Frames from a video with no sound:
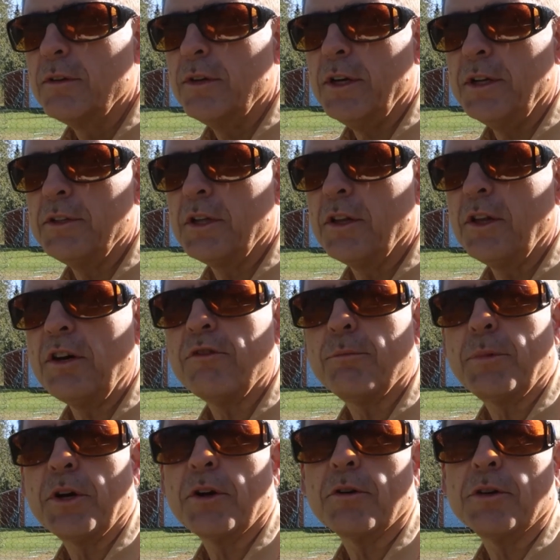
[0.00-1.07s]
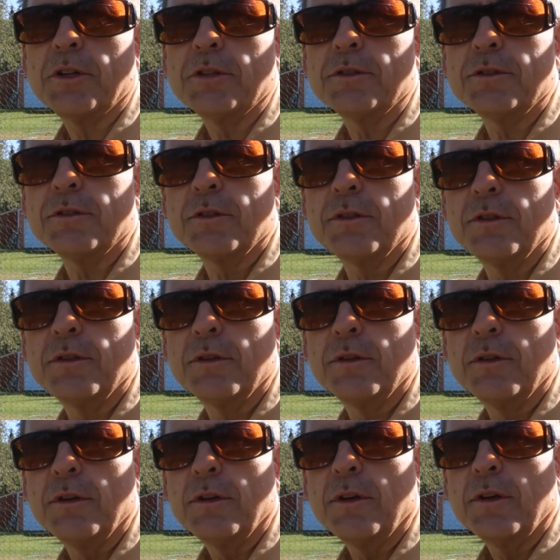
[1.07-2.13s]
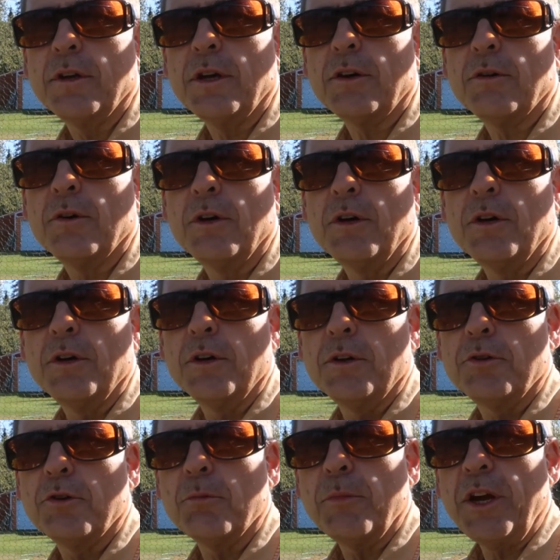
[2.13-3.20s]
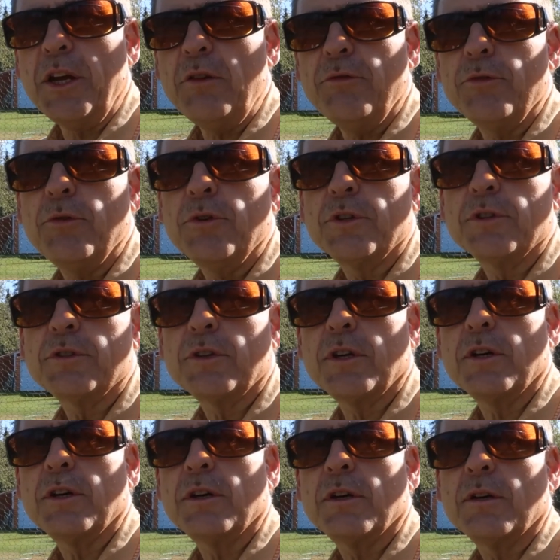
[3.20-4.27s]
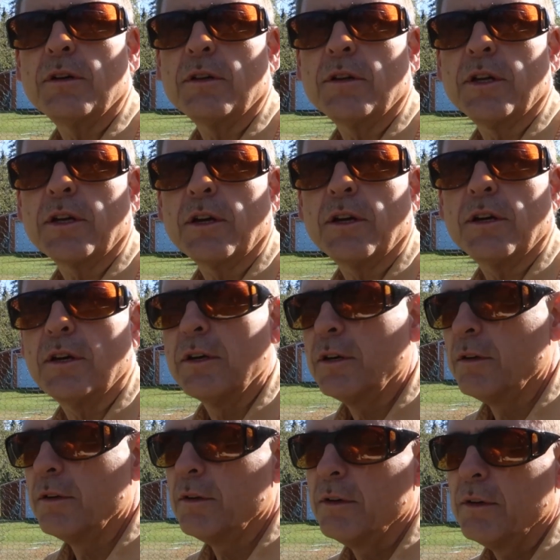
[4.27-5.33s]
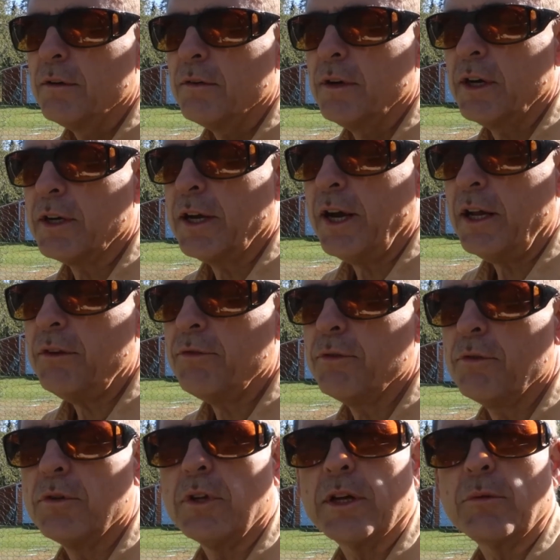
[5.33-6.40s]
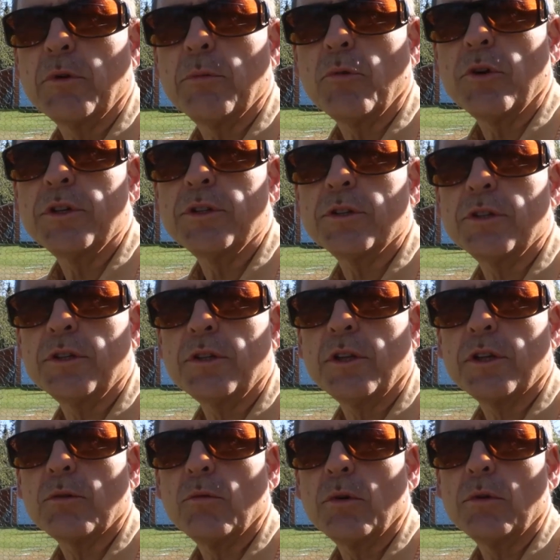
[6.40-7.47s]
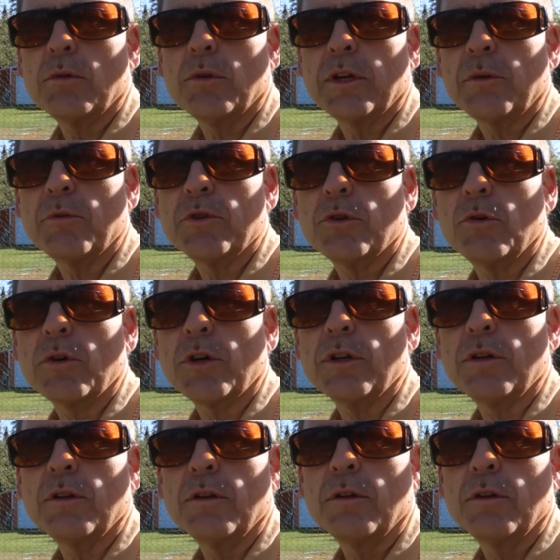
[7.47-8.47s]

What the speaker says: And they love berries. Now, their main food is like a cat food, like we moisten it, like we soak it.